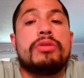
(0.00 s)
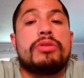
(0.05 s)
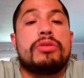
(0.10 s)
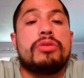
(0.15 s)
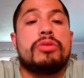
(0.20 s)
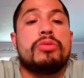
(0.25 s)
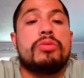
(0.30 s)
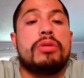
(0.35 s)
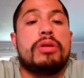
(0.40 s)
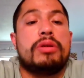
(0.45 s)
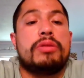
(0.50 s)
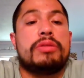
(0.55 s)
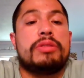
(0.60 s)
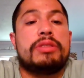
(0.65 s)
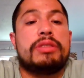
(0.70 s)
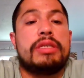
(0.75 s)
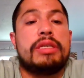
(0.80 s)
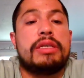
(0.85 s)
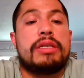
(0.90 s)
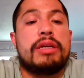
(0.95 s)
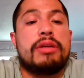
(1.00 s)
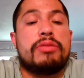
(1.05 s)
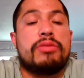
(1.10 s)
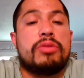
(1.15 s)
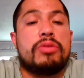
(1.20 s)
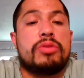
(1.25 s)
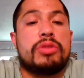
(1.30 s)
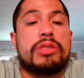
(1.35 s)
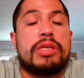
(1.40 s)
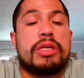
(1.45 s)
to uh, seek out
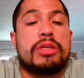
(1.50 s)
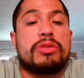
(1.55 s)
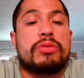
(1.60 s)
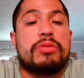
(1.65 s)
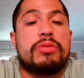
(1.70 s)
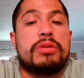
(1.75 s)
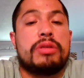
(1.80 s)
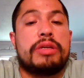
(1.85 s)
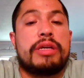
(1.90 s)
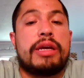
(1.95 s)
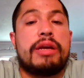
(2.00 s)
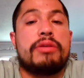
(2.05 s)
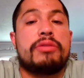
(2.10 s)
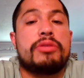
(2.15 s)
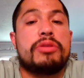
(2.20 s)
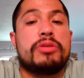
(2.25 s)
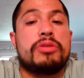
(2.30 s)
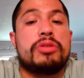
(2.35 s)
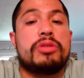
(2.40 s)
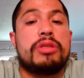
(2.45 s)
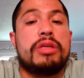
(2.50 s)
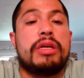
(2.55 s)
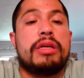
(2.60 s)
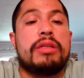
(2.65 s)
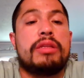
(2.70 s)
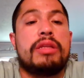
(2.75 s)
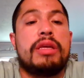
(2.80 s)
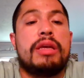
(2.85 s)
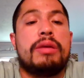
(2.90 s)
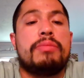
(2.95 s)
those sexual encounters, yet
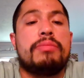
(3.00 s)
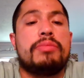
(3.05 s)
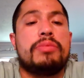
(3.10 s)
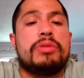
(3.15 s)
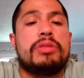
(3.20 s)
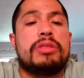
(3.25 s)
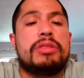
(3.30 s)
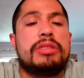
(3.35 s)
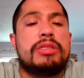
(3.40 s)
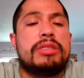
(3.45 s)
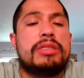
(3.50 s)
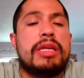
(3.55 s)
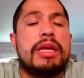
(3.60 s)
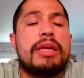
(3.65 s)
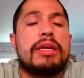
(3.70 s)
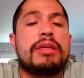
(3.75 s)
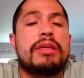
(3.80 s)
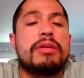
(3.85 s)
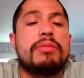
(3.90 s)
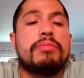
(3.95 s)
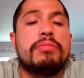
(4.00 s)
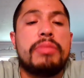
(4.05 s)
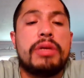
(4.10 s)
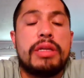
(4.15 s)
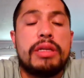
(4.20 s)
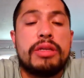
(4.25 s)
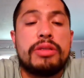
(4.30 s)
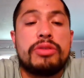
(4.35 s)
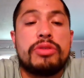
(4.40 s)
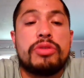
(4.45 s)
they stay
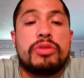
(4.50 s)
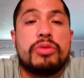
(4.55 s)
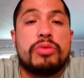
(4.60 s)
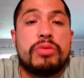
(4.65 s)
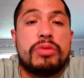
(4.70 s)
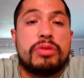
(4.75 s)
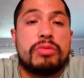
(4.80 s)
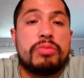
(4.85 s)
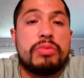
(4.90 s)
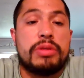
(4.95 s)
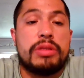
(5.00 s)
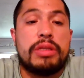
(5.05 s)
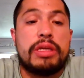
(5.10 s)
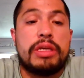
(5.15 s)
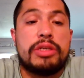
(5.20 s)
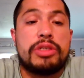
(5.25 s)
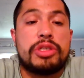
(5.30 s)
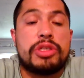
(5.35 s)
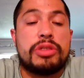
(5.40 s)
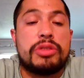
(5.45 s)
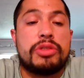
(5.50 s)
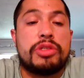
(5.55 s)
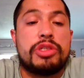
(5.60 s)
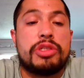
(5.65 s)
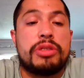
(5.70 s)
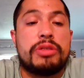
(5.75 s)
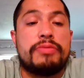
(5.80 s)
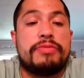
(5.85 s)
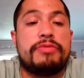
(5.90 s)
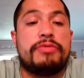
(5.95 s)
committed to the
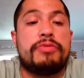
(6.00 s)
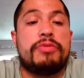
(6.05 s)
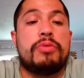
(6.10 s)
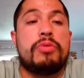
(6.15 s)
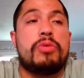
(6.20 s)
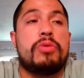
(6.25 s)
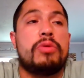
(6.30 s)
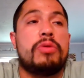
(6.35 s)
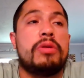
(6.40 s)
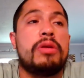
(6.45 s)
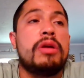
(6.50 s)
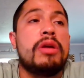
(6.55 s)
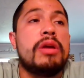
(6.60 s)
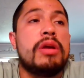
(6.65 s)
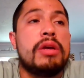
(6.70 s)
relationship for